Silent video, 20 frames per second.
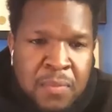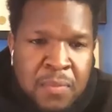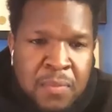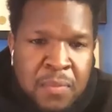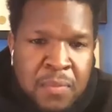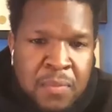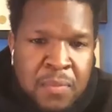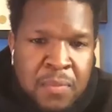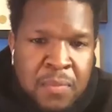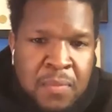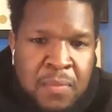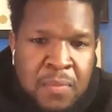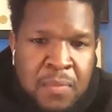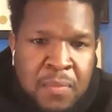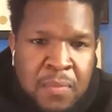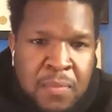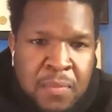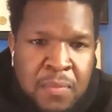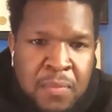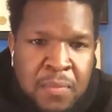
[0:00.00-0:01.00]

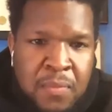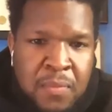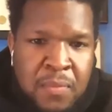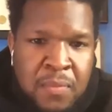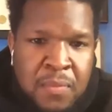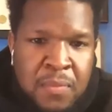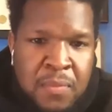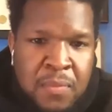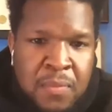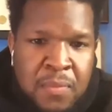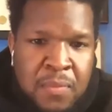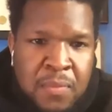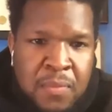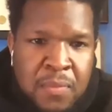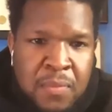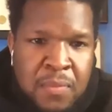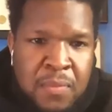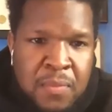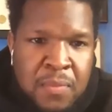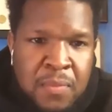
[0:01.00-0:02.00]

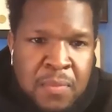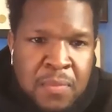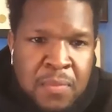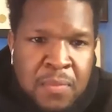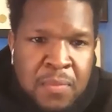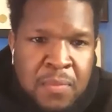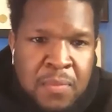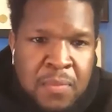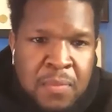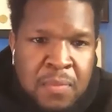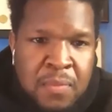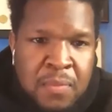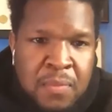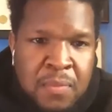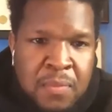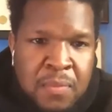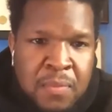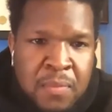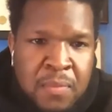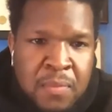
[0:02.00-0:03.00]

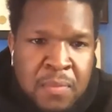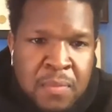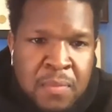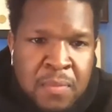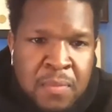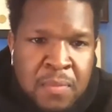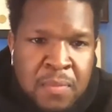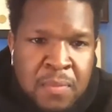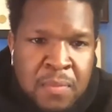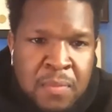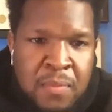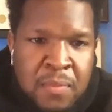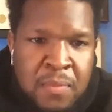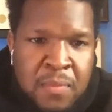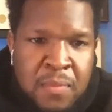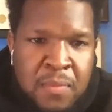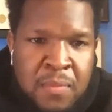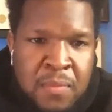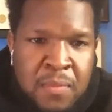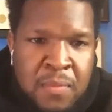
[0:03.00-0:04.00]

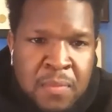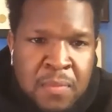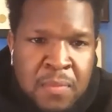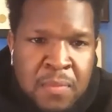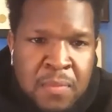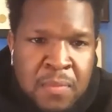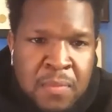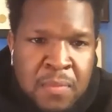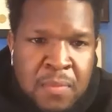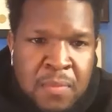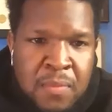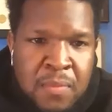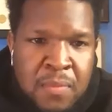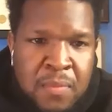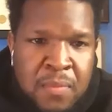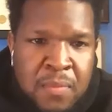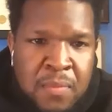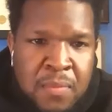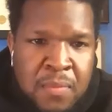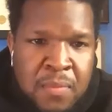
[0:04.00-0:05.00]

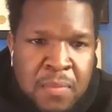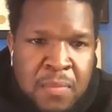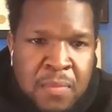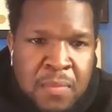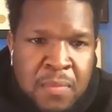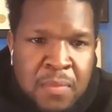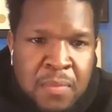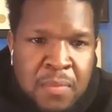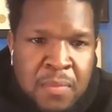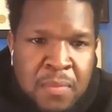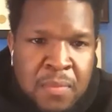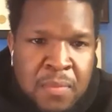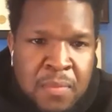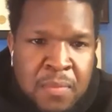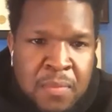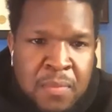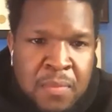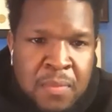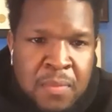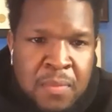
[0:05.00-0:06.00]

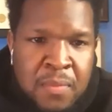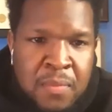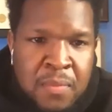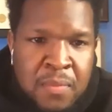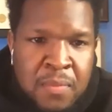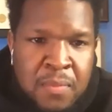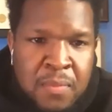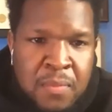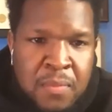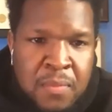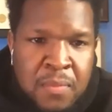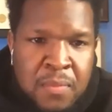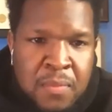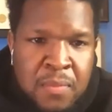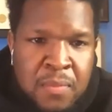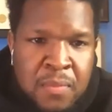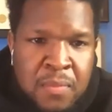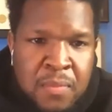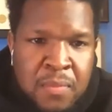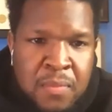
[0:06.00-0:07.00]

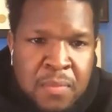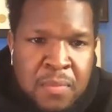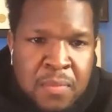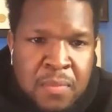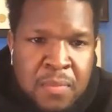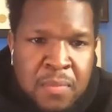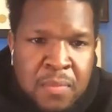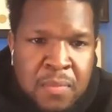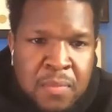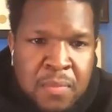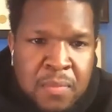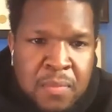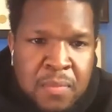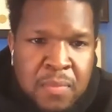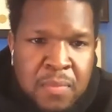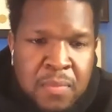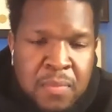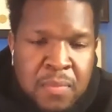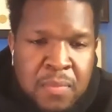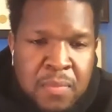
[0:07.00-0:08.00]
(not speaking)